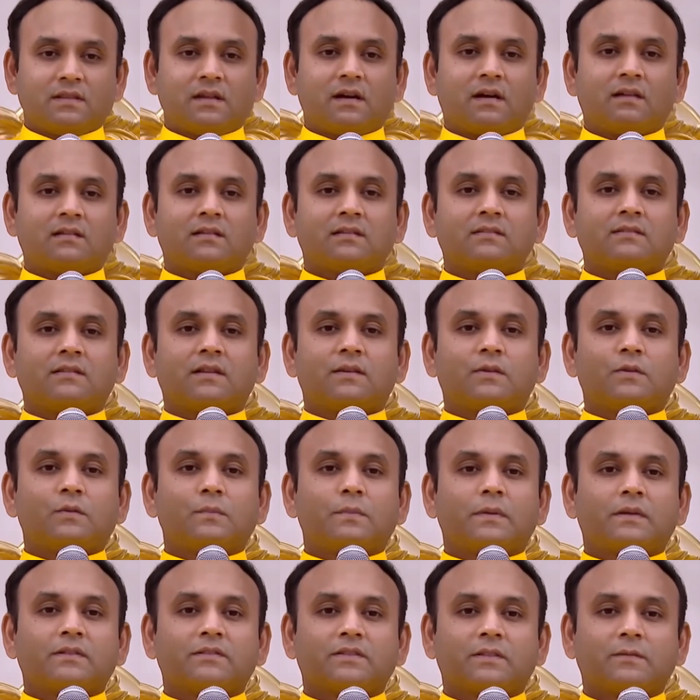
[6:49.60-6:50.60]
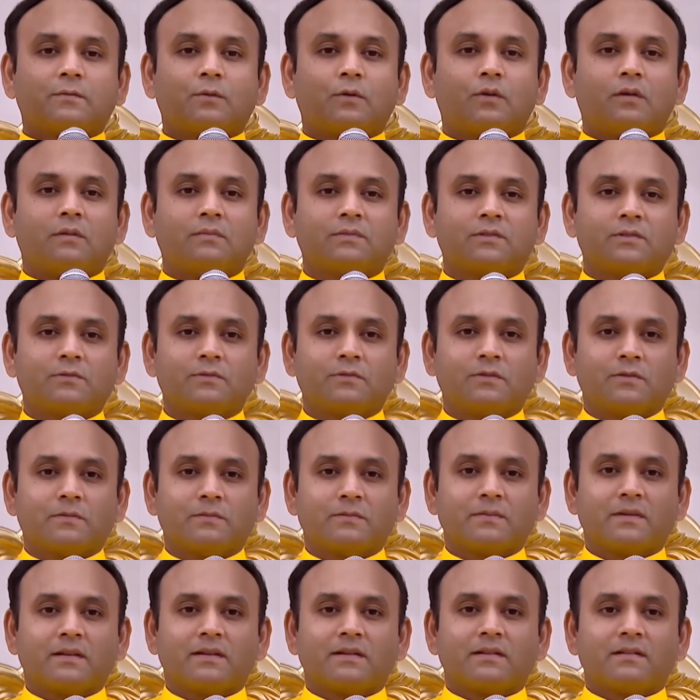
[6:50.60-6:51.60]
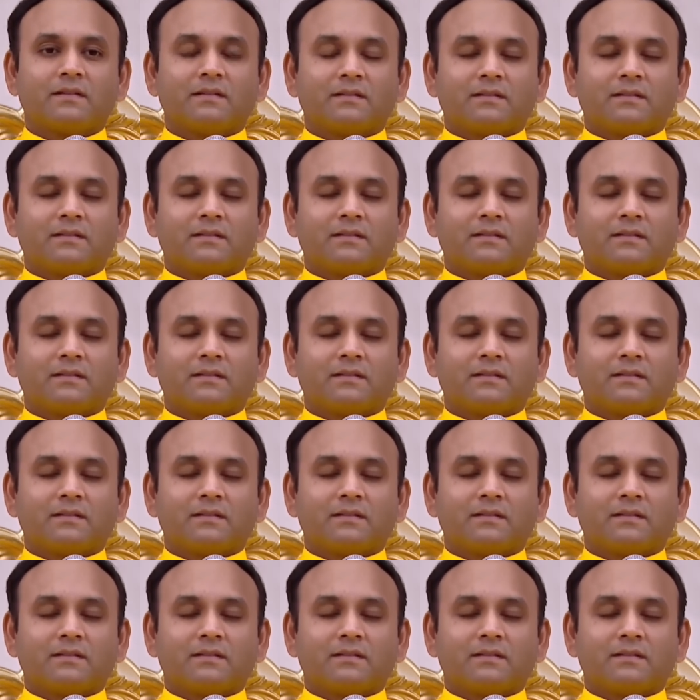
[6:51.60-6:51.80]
Chidananda Rupa Shivoham Shivoham.